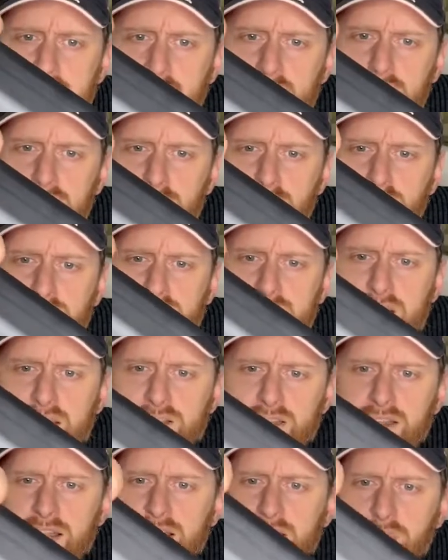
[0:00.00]
Push it in a
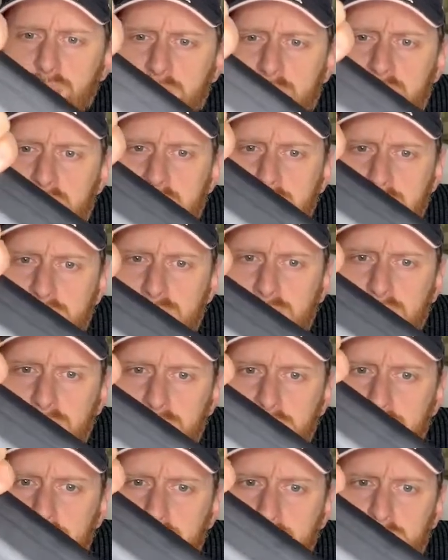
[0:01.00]
little bit,
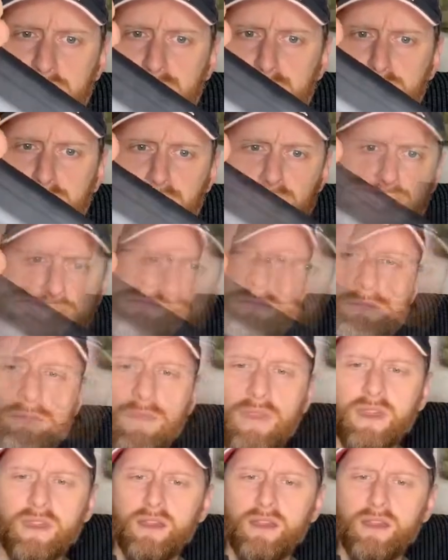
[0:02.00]
none at all.